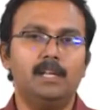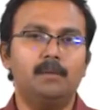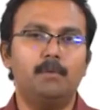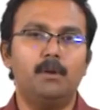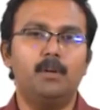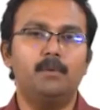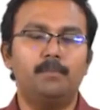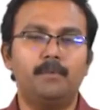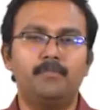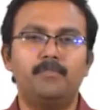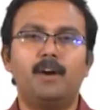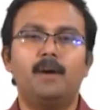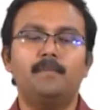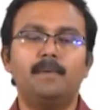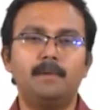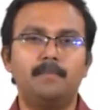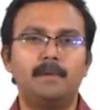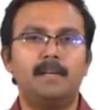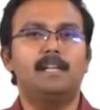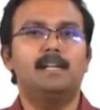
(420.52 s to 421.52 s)
about
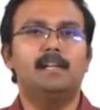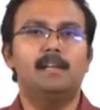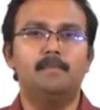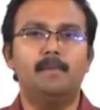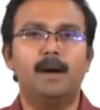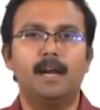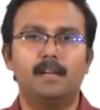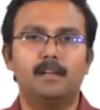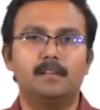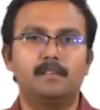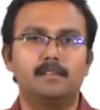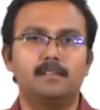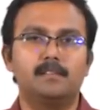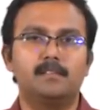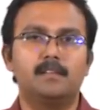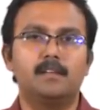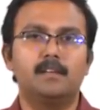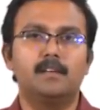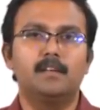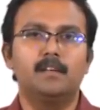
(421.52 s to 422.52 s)
performing material
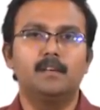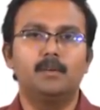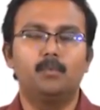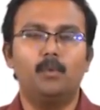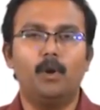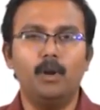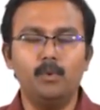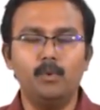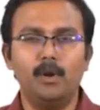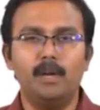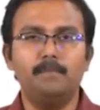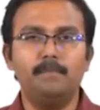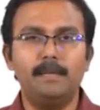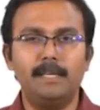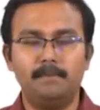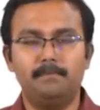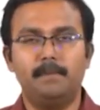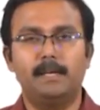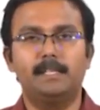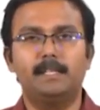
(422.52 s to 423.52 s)
balances. What do I
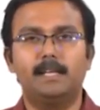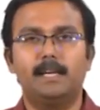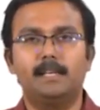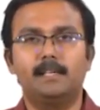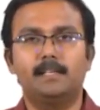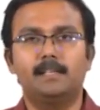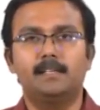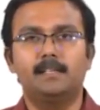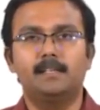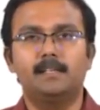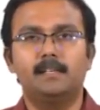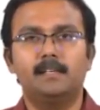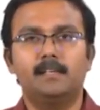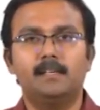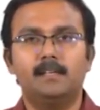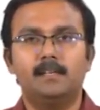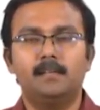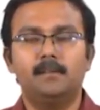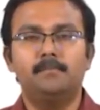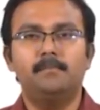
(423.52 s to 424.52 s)
mean by that?
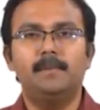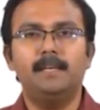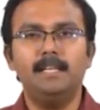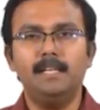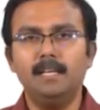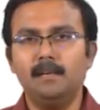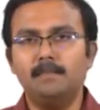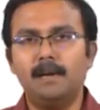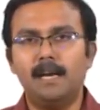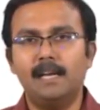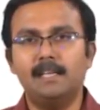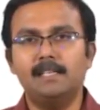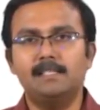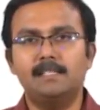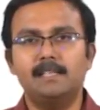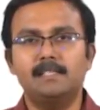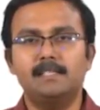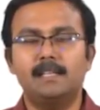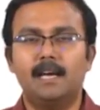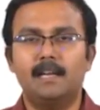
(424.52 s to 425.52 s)
Material
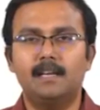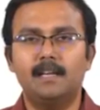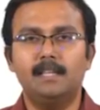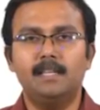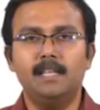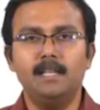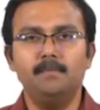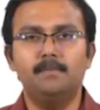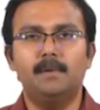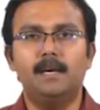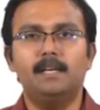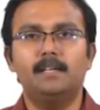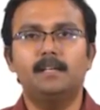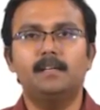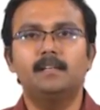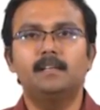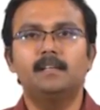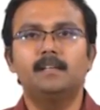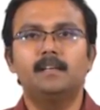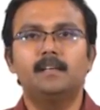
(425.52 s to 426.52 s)
balances are nothing but
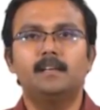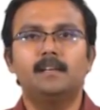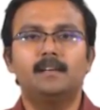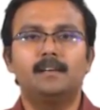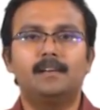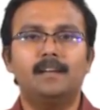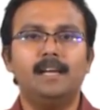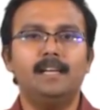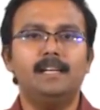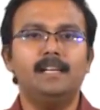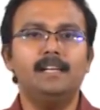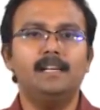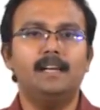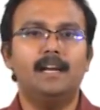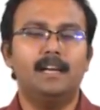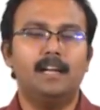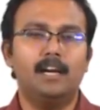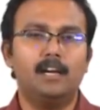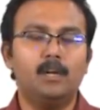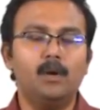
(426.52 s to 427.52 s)
writing
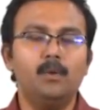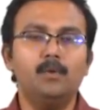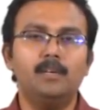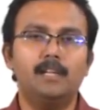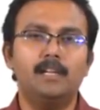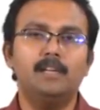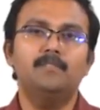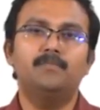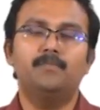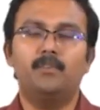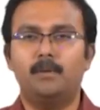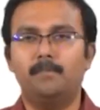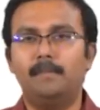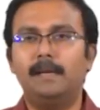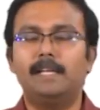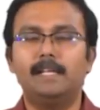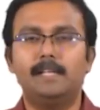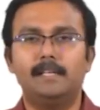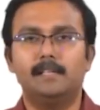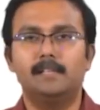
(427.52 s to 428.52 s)
an accounting for
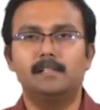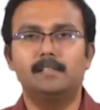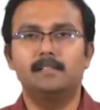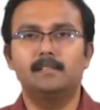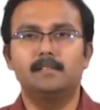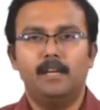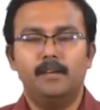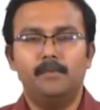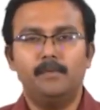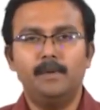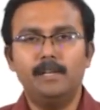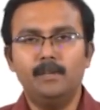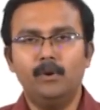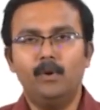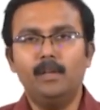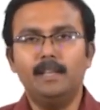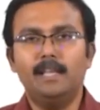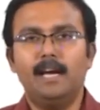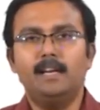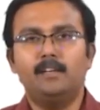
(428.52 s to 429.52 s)
materials. We
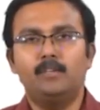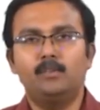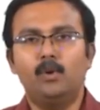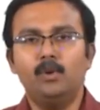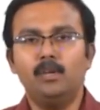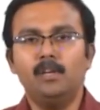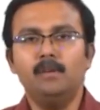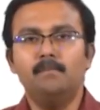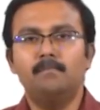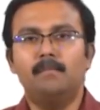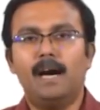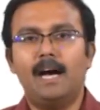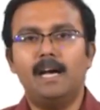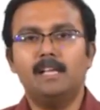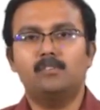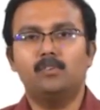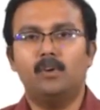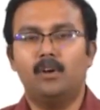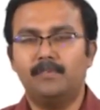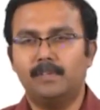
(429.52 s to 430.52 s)
know that total
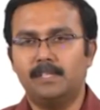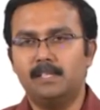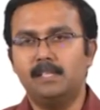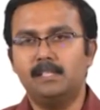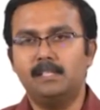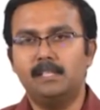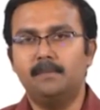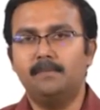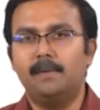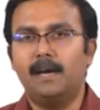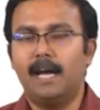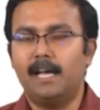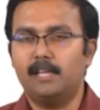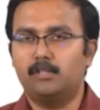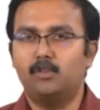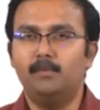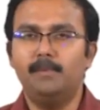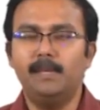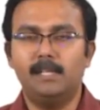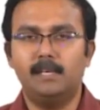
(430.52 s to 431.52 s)
mass of a system has
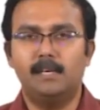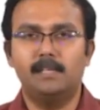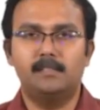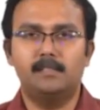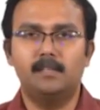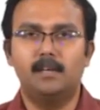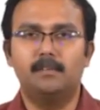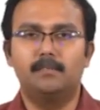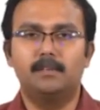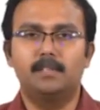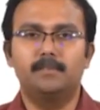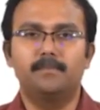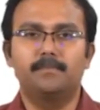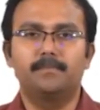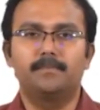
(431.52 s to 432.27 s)
to be conserved.